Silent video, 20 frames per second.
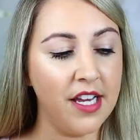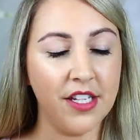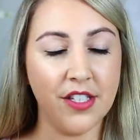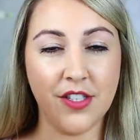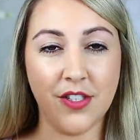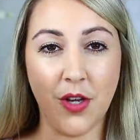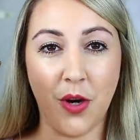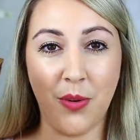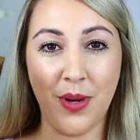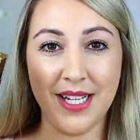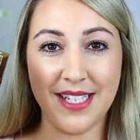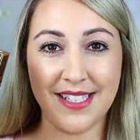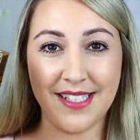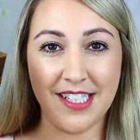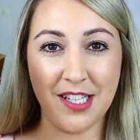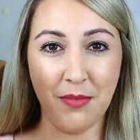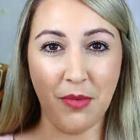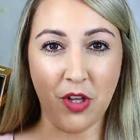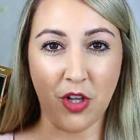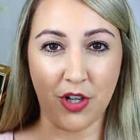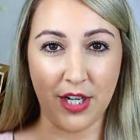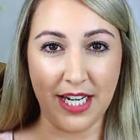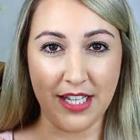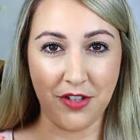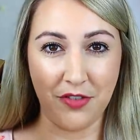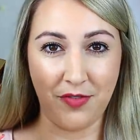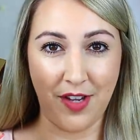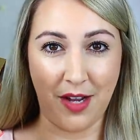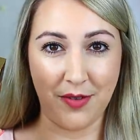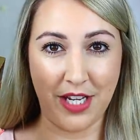So it's similar in
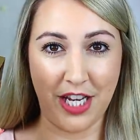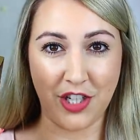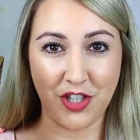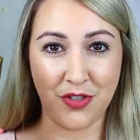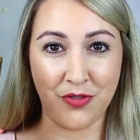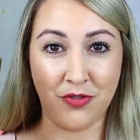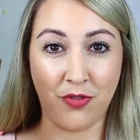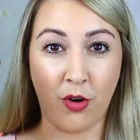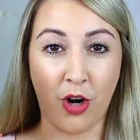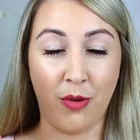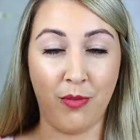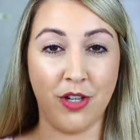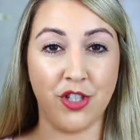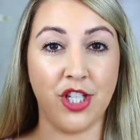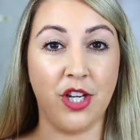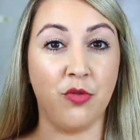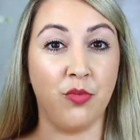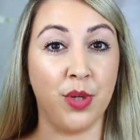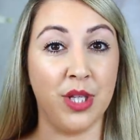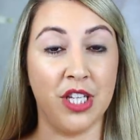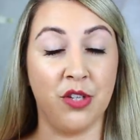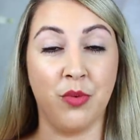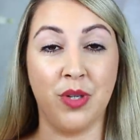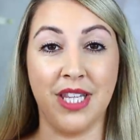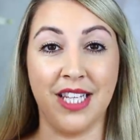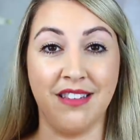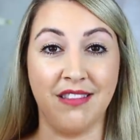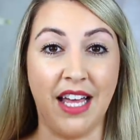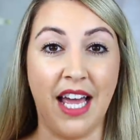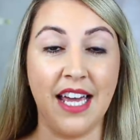the foundation form, which I really,
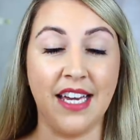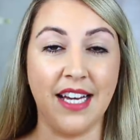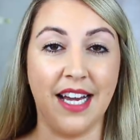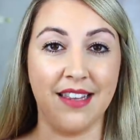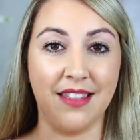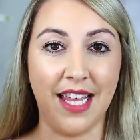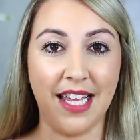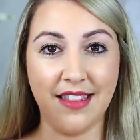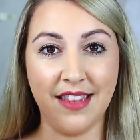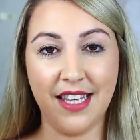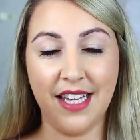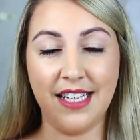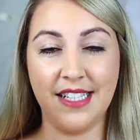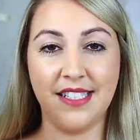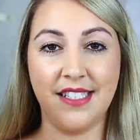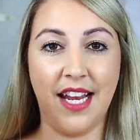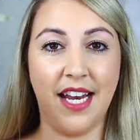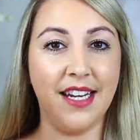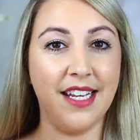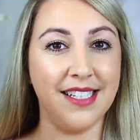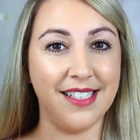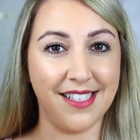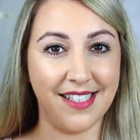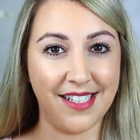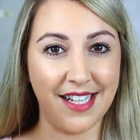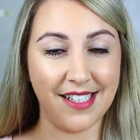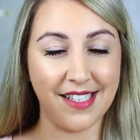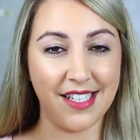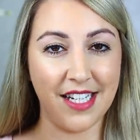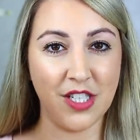really like. I like that he stayed
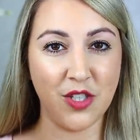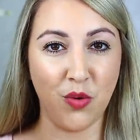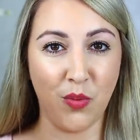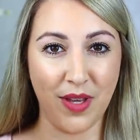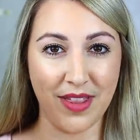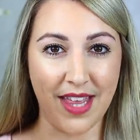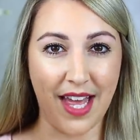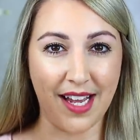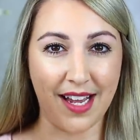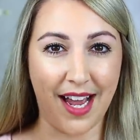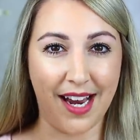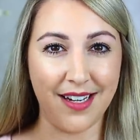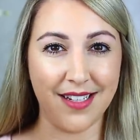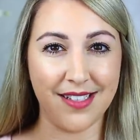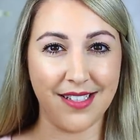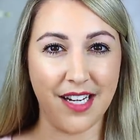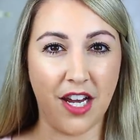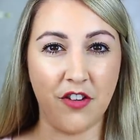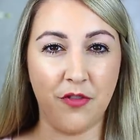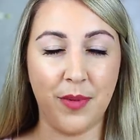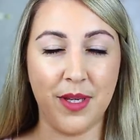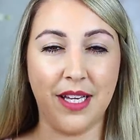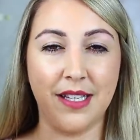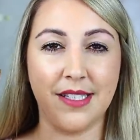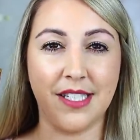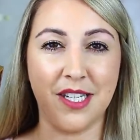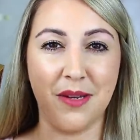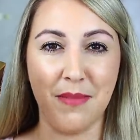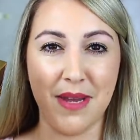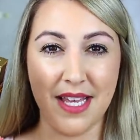consistent with that kind of stuff,
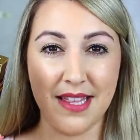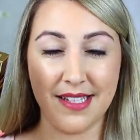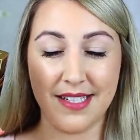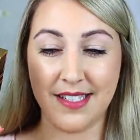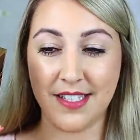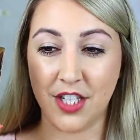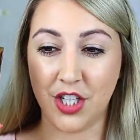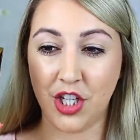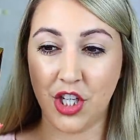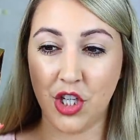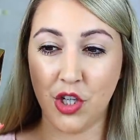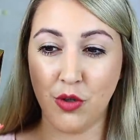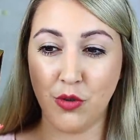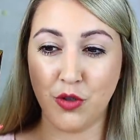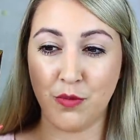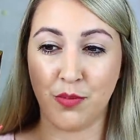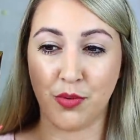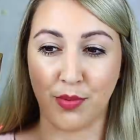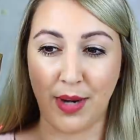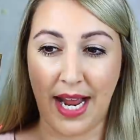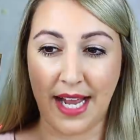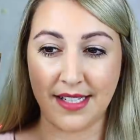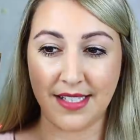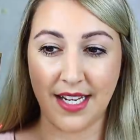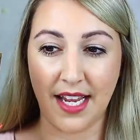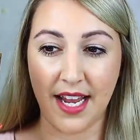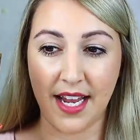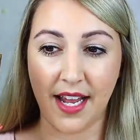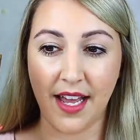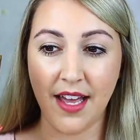because to me, this is a huge
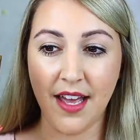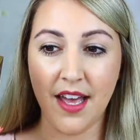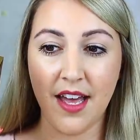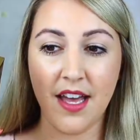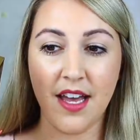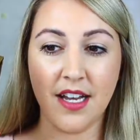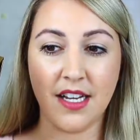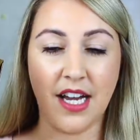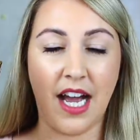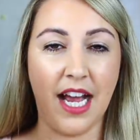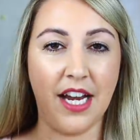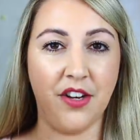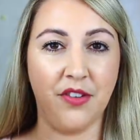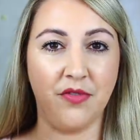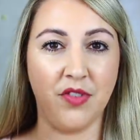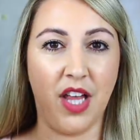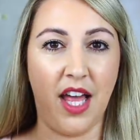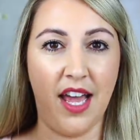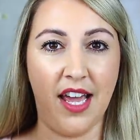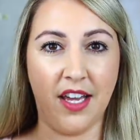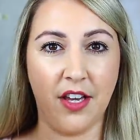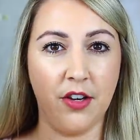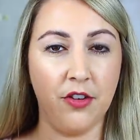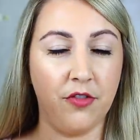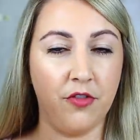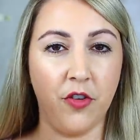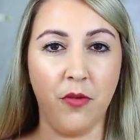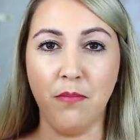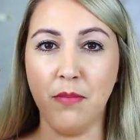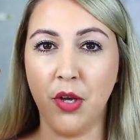branding kind of like
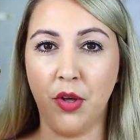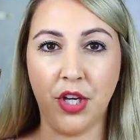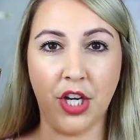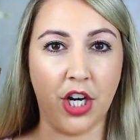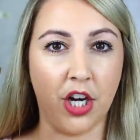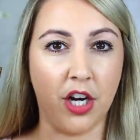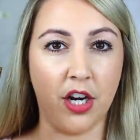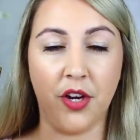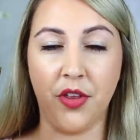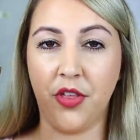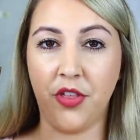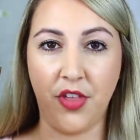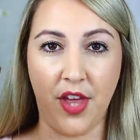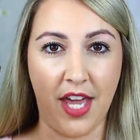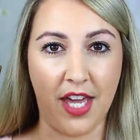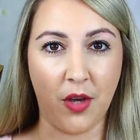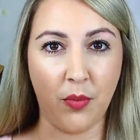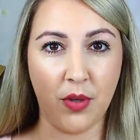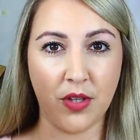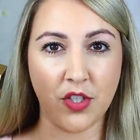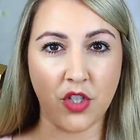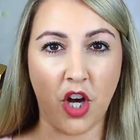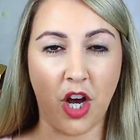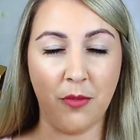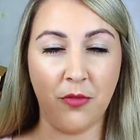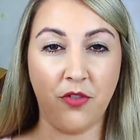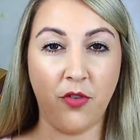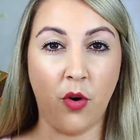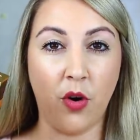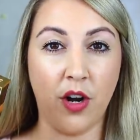familiar thing with
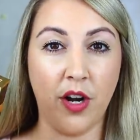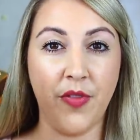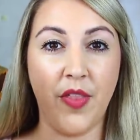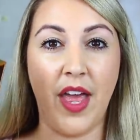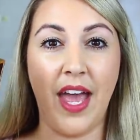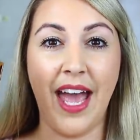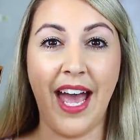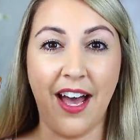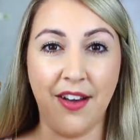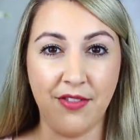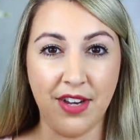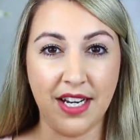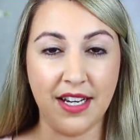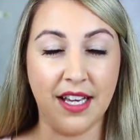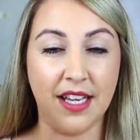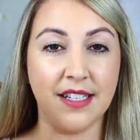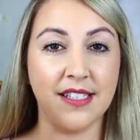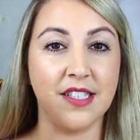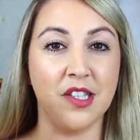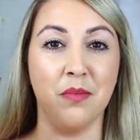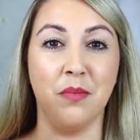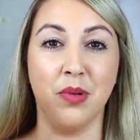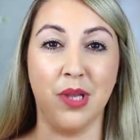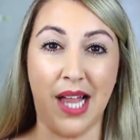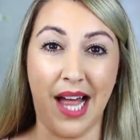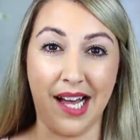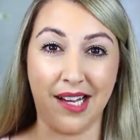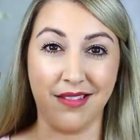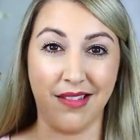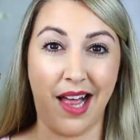Tom Ford, the heaviness, the
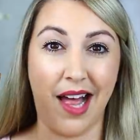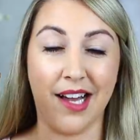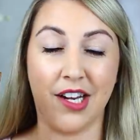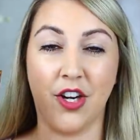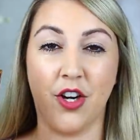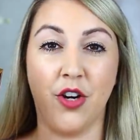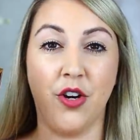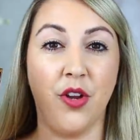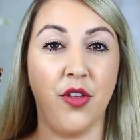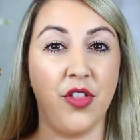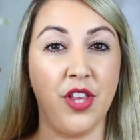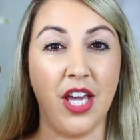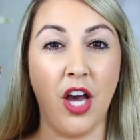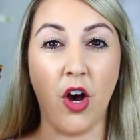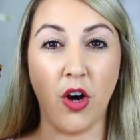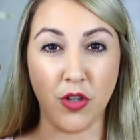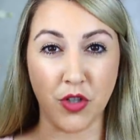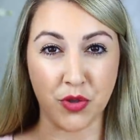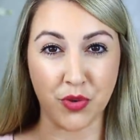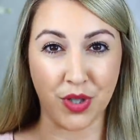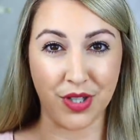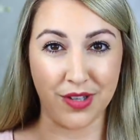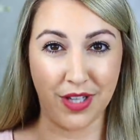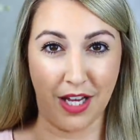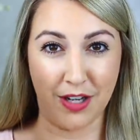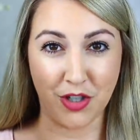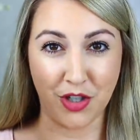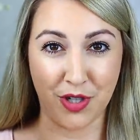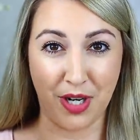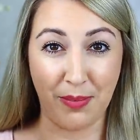black lacquer, the ultra
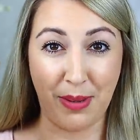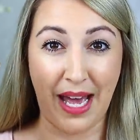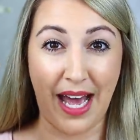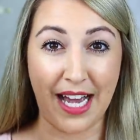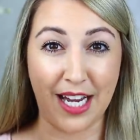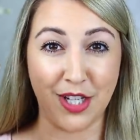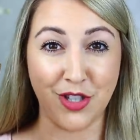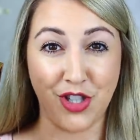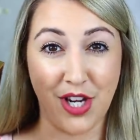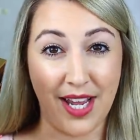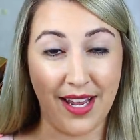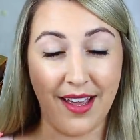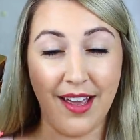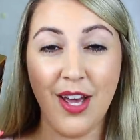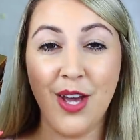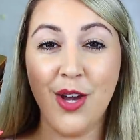luxury packaging.